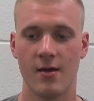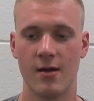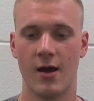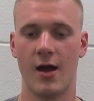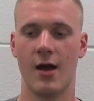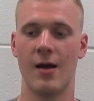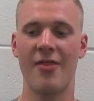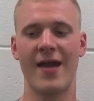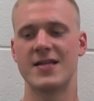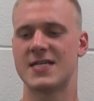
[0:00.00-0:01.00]
I
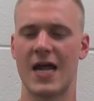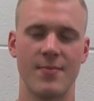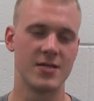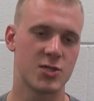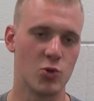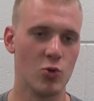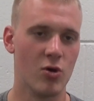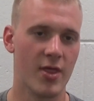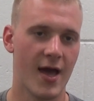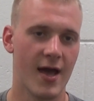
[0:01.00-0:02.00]
think I just kind
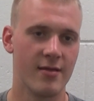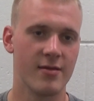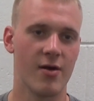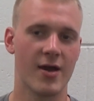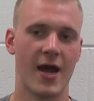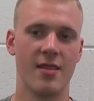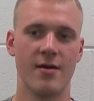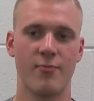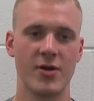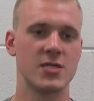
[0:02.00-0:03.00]
schooled on, you know, kind
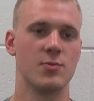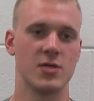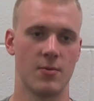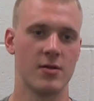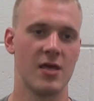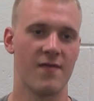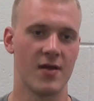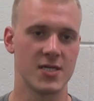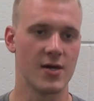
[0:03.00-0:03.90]
of the principles about defense.